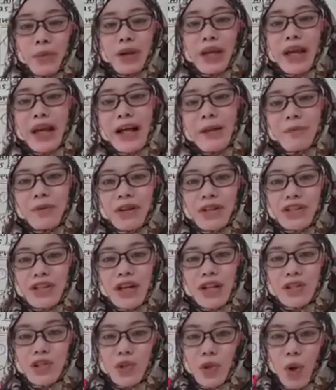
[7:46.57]
where we help your
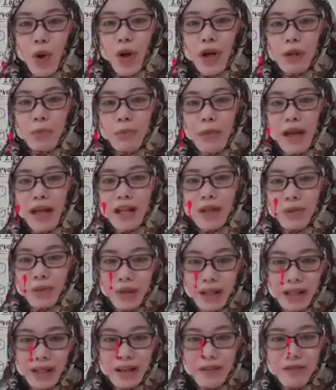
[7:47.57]
child score in math
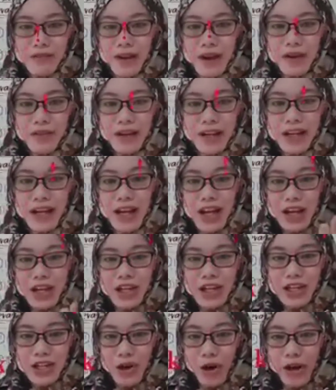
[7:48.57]
within a very
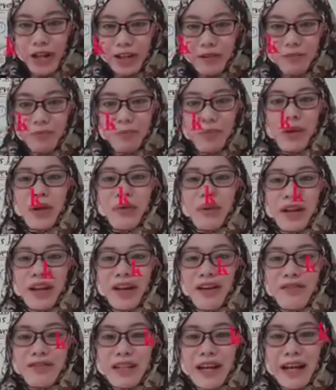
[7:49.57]
short
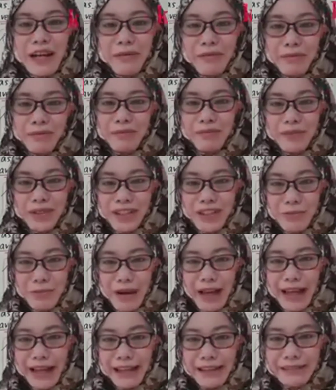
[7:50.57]
period of time.
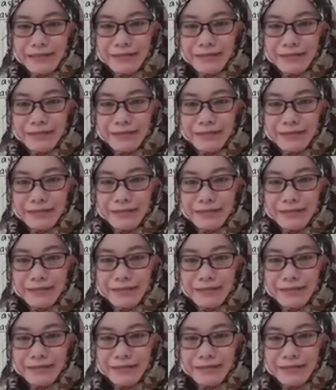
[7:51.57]
Goodbye.